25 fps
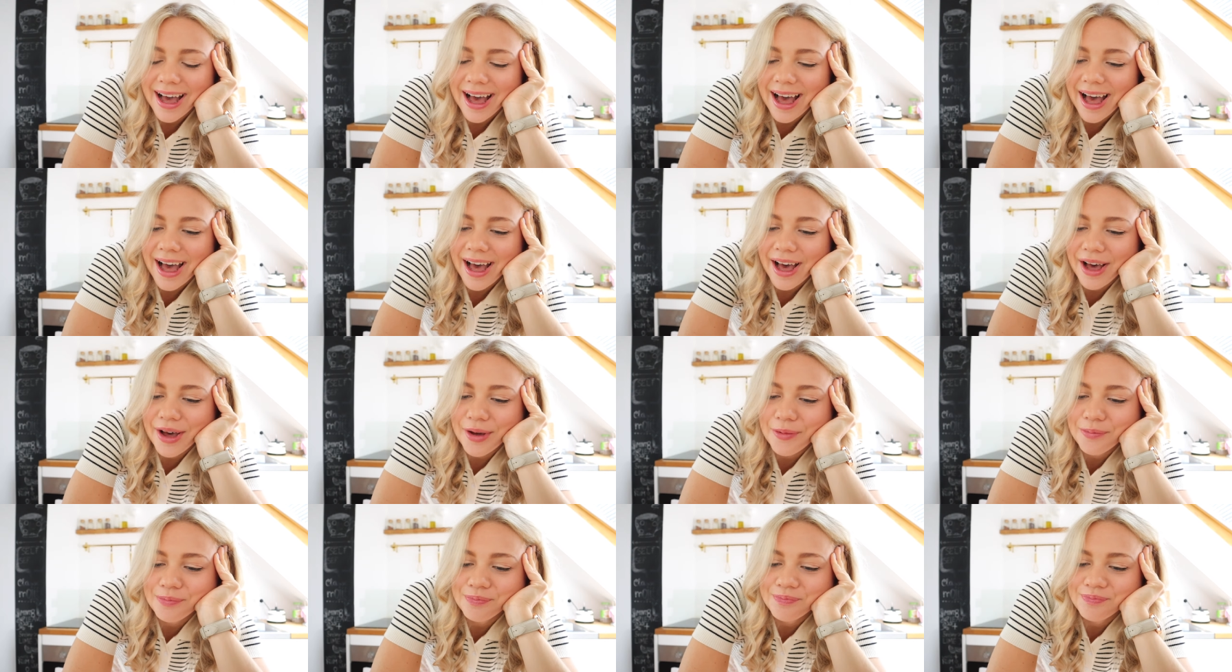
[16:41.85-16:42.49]

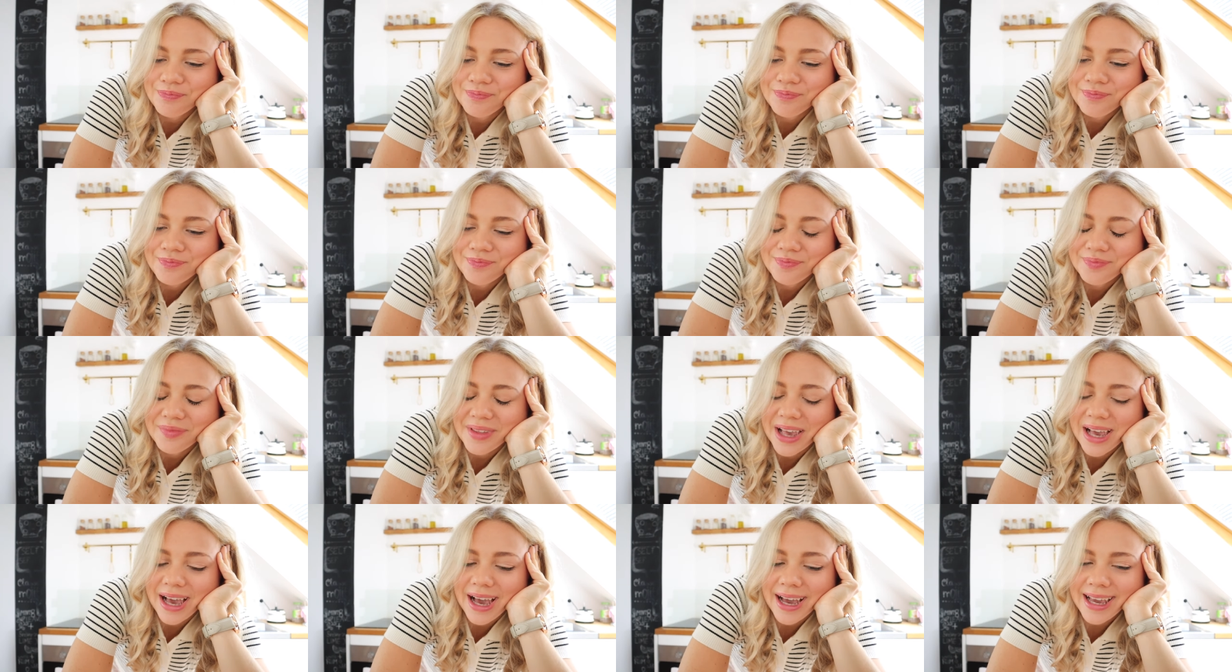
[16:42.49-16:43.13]

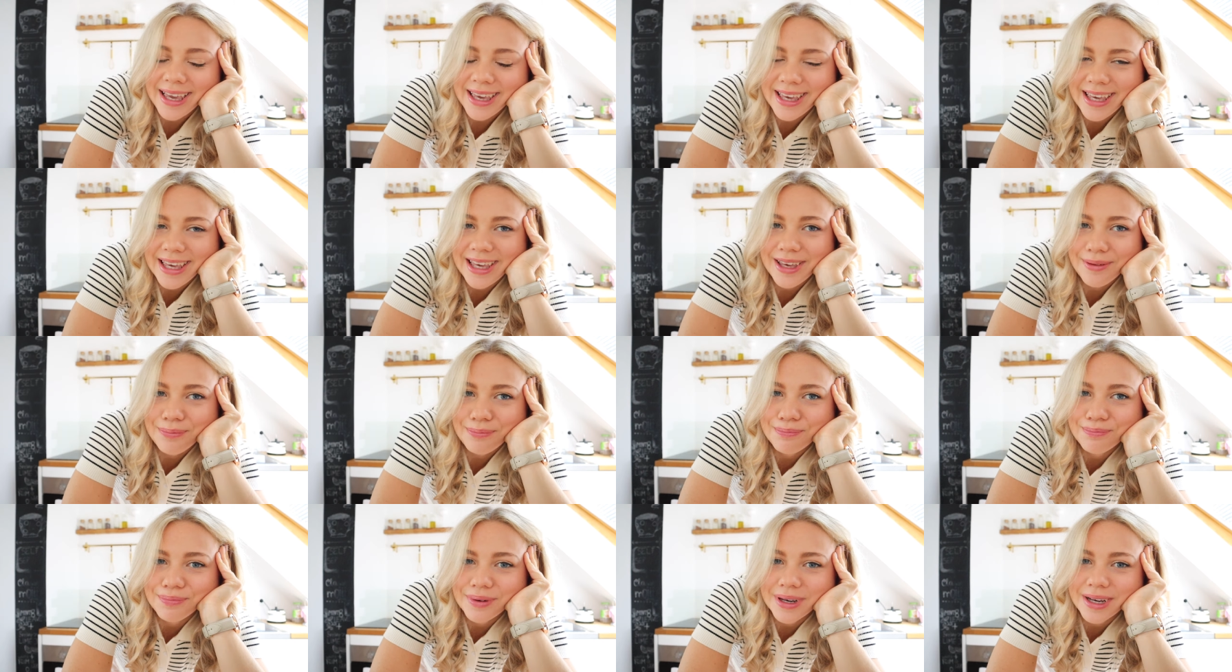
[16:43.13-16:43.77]
I
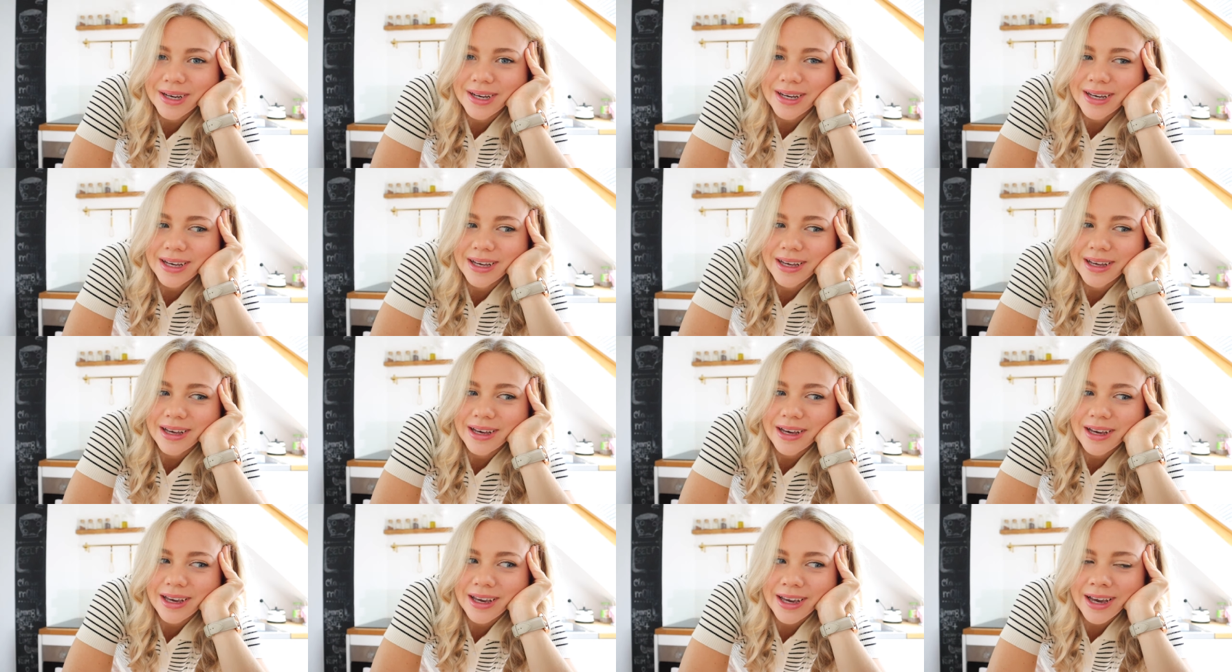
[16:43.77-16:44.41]
keep
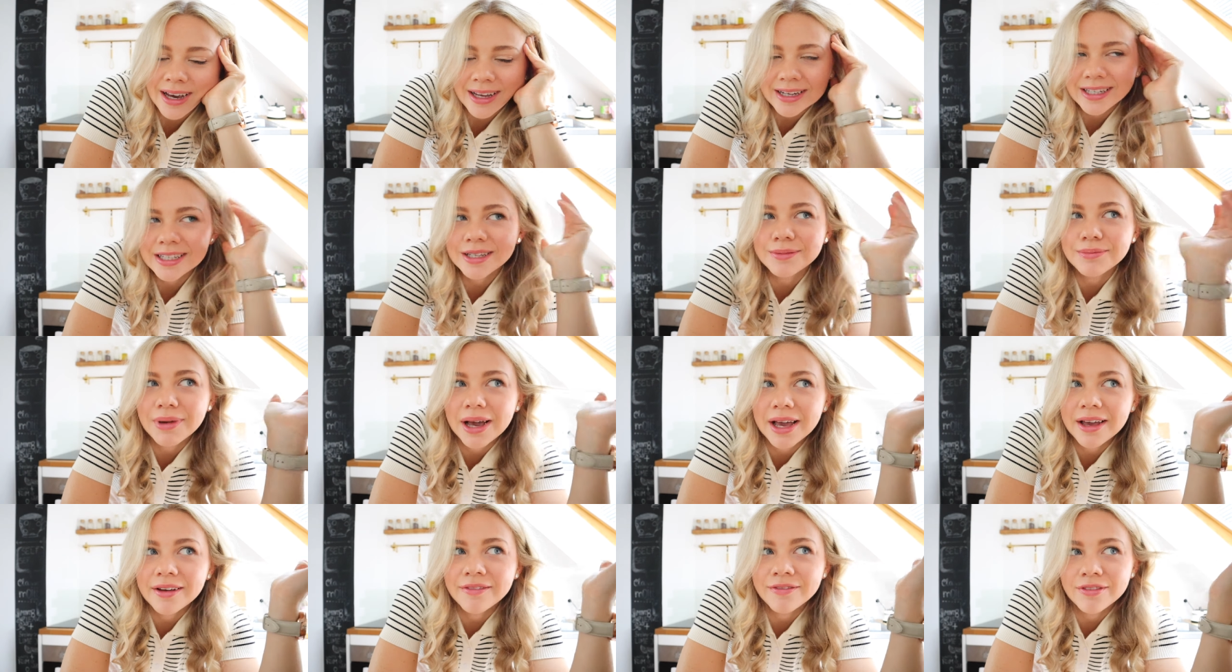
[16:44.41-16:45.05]
cutting
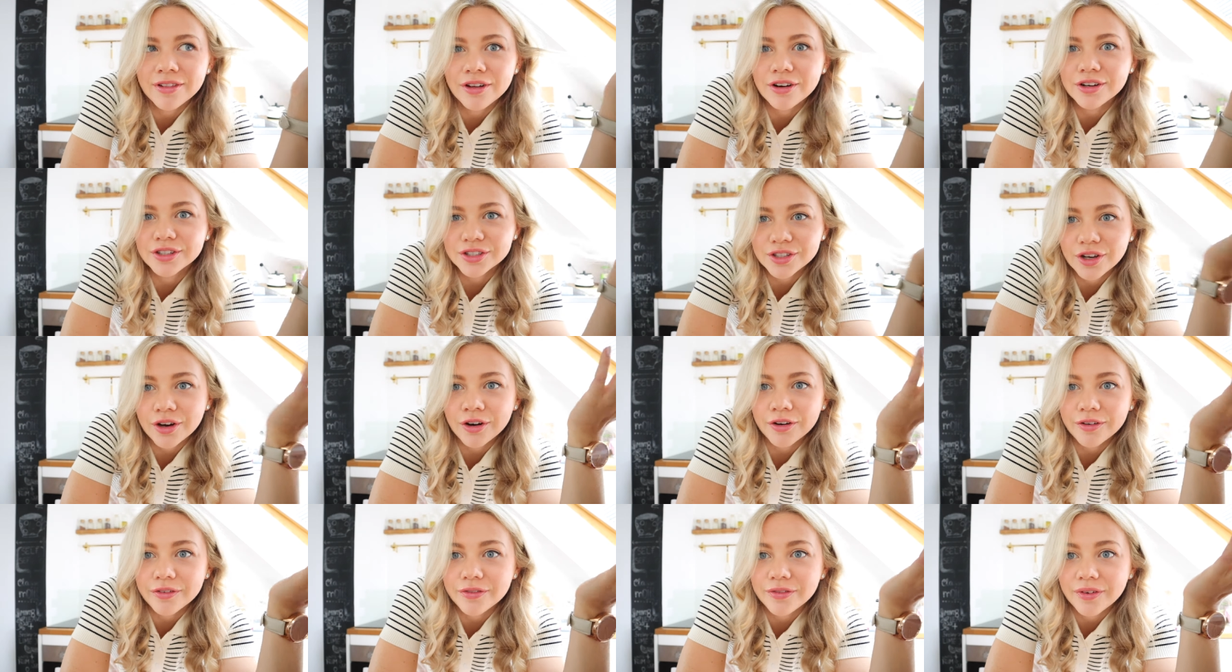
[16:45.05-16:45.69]
my vlogs
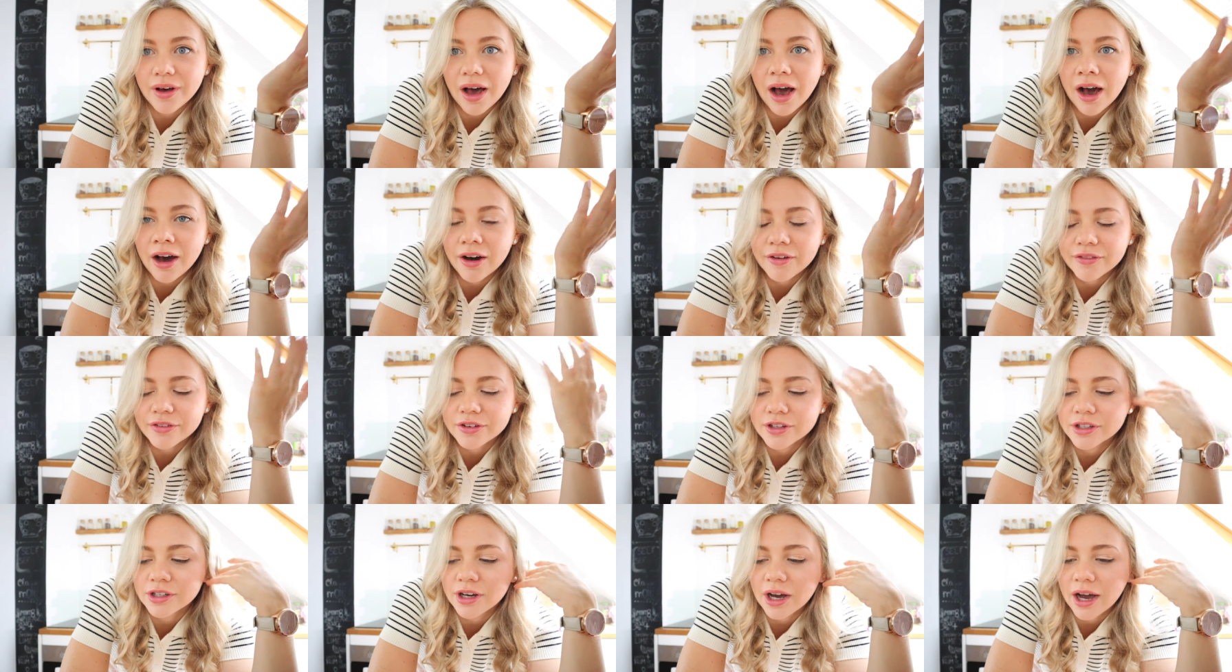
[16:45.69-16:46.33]
off
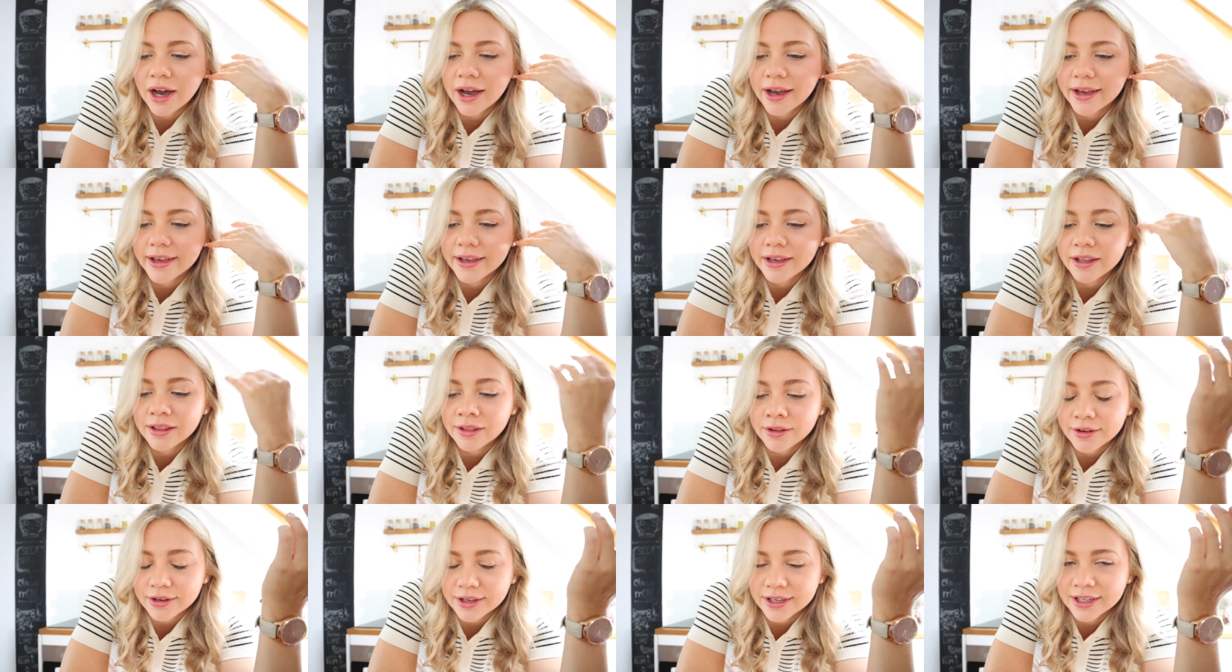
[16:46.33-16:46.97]
after I
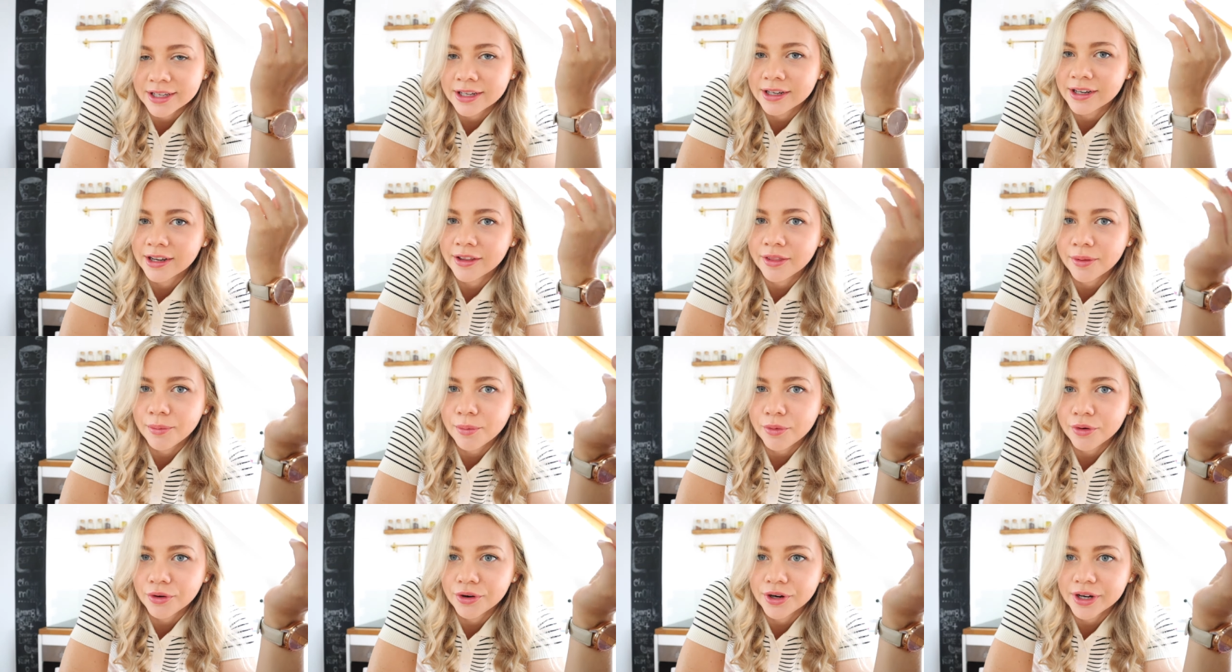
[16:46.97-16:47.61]
log in the
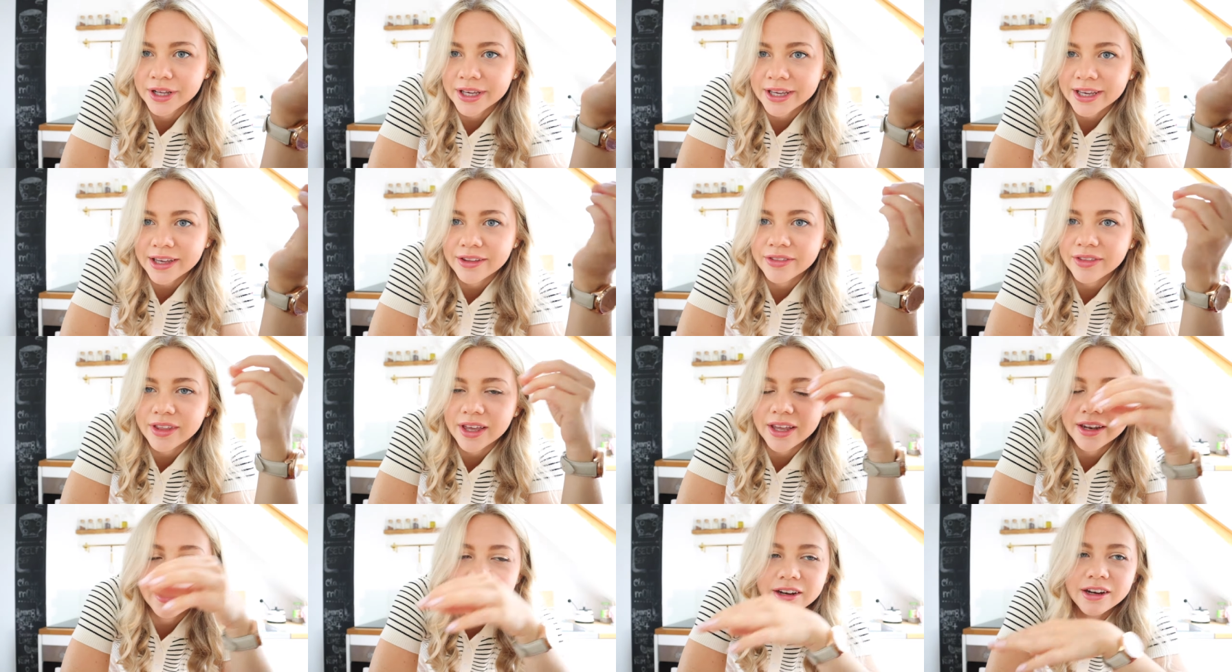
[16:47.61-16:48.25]
morning and
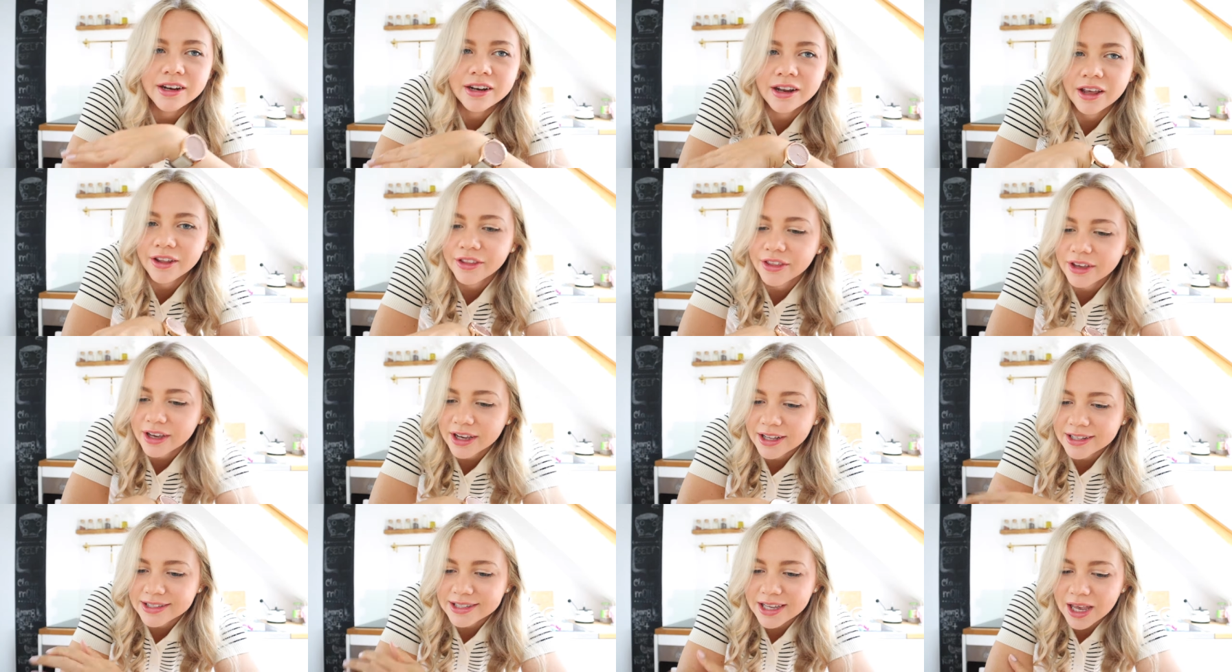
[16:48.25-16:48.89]
then nothing
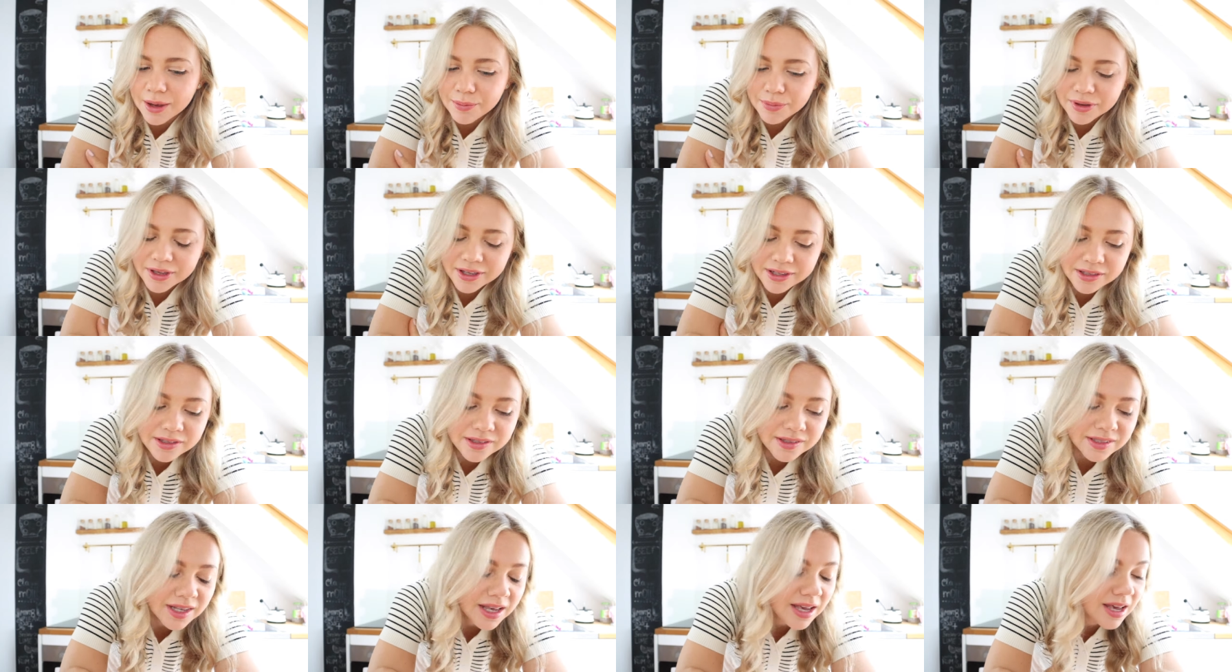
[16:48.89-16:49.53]
else
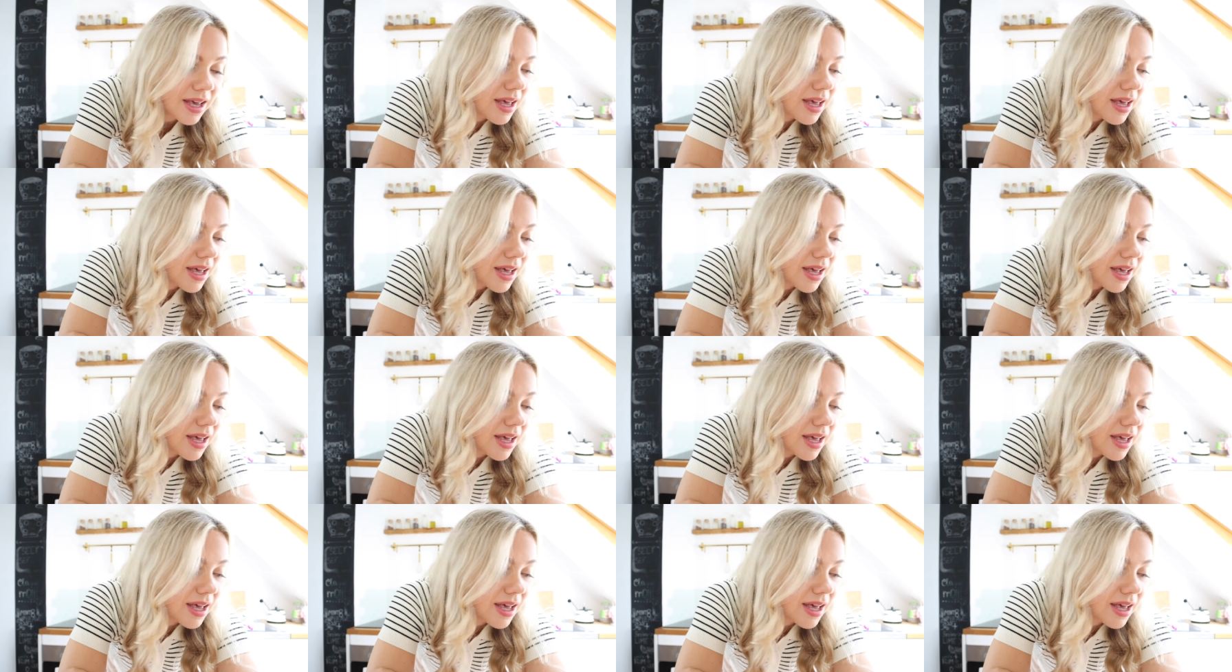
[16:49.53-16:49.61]
happens,